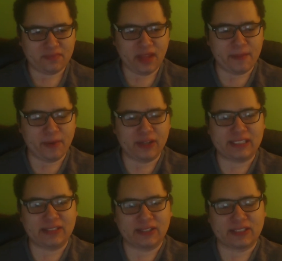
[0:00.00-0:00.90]
A boss
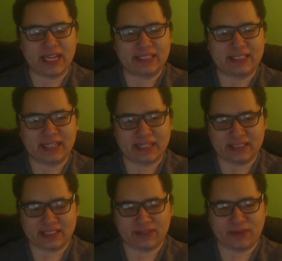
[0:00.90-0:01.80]
that took 10 seconds.
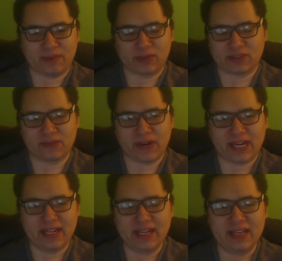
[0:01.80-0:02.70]
I saw a post on Reddit.